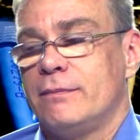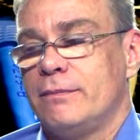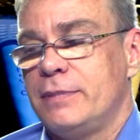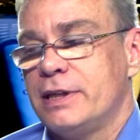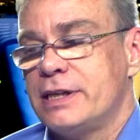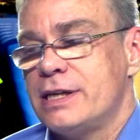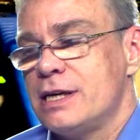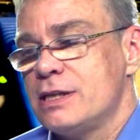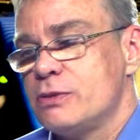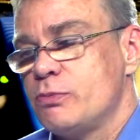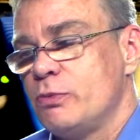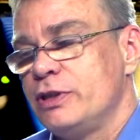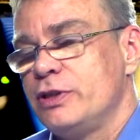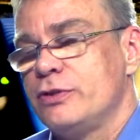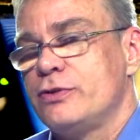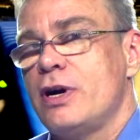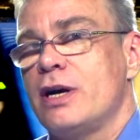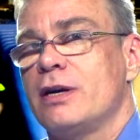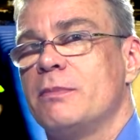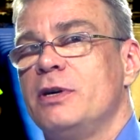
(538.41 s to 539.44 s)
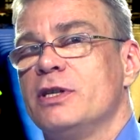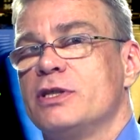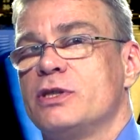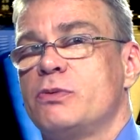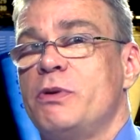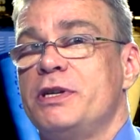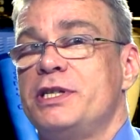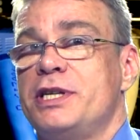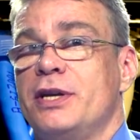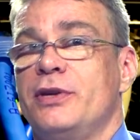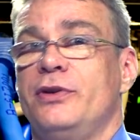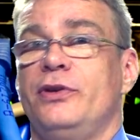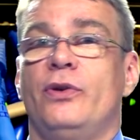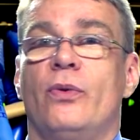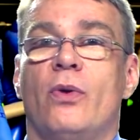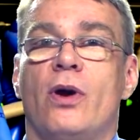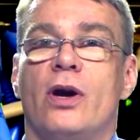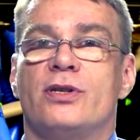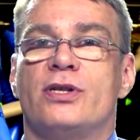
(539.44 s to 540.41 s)
because when you're talking about switching,
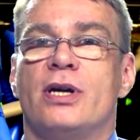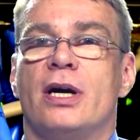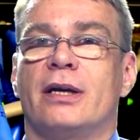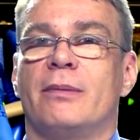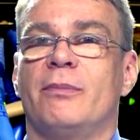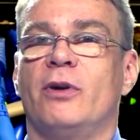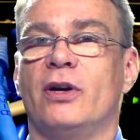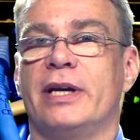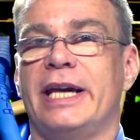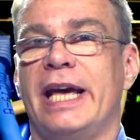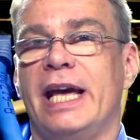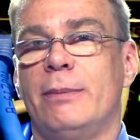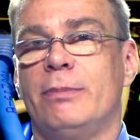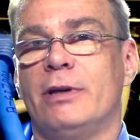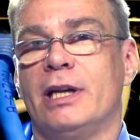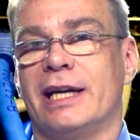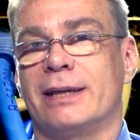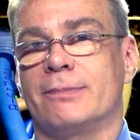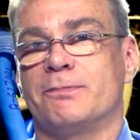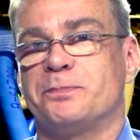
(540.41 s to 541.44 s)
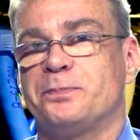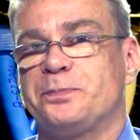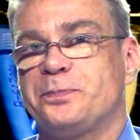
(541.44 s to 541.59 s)
you are talking about cabling.